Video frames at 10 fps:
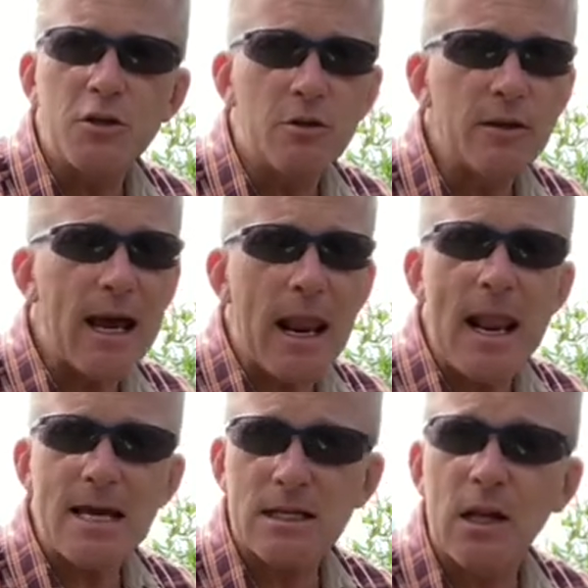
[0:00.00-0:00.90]
and you get
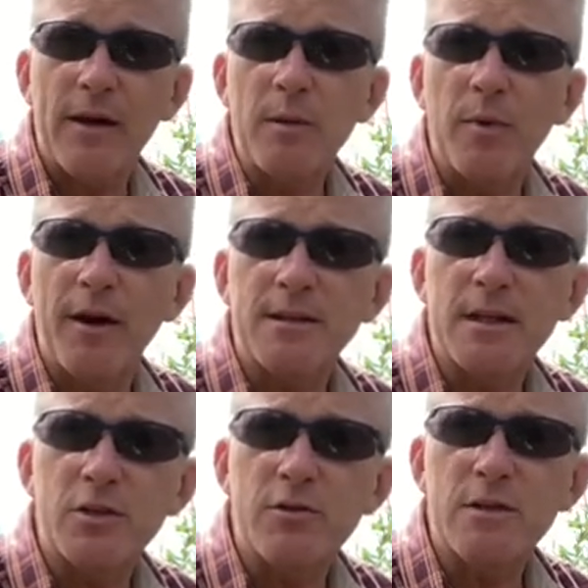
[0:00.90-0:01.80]
less line bites
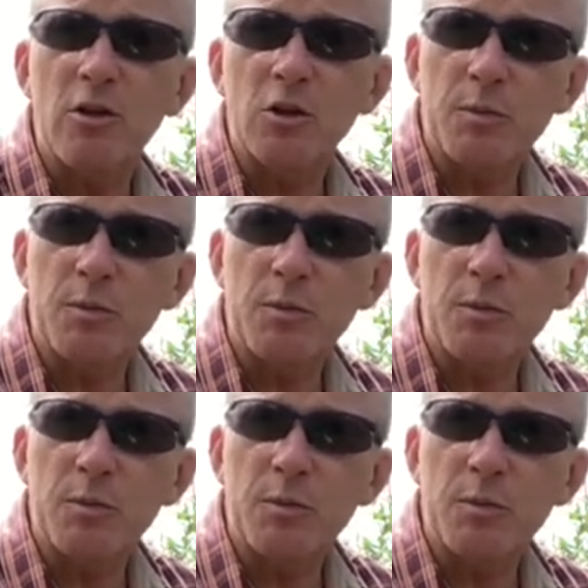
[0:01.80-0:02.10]
as a result